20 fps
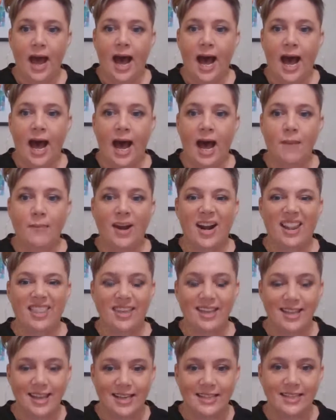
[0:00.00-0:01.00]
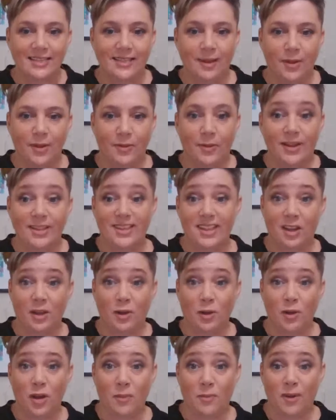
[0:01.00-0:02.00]
And I think these are some of the ones that they'll
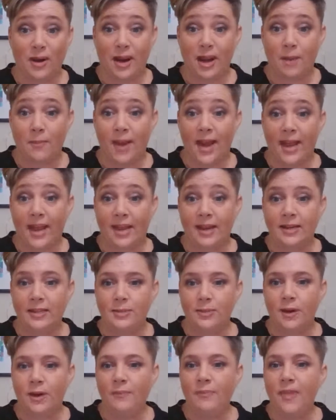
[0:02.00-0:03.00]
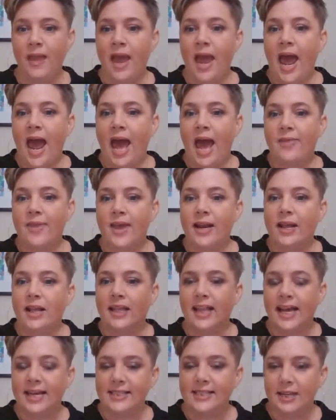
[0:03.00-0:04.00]
look at bringing back in as well. And then
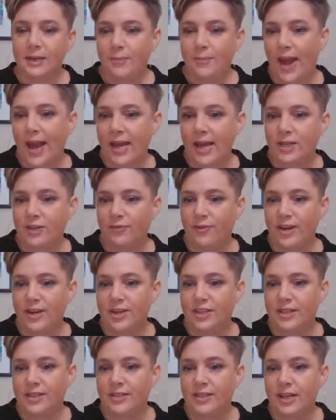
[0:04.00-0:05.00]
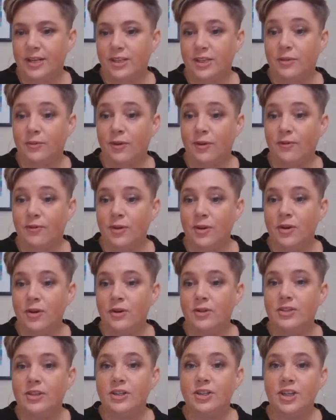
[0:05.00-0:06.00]
classic page features such as
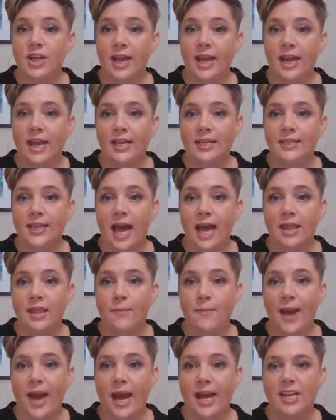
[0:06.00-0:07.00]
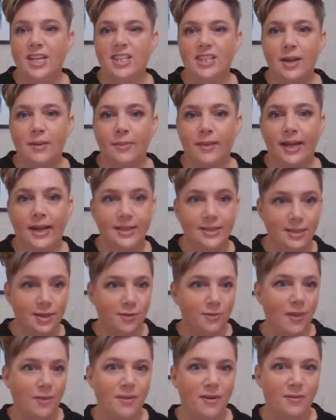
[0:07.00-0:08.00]
reviews, check-ins, and the page template. So
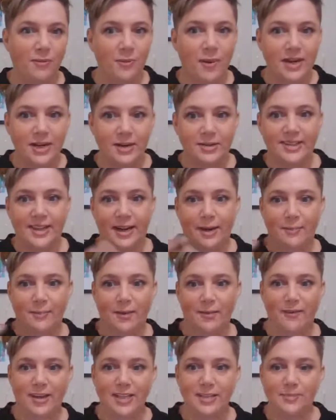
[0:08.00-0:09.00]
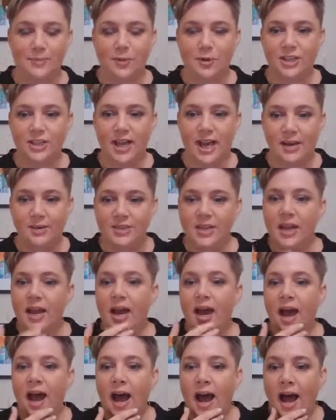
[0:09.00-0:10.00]
remember when you set up your Facebook page,
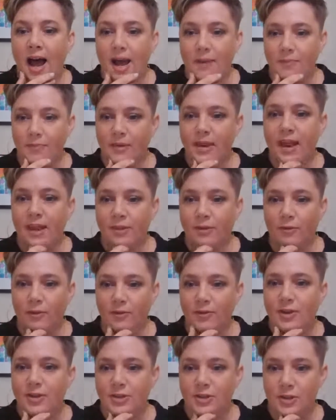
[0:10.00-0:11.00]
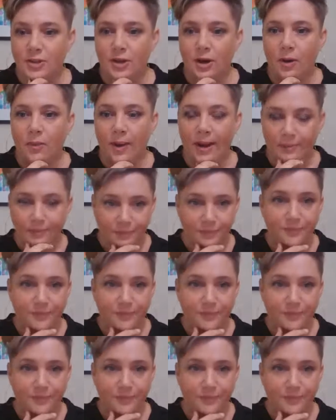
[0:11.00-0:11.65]
the reviews do go away.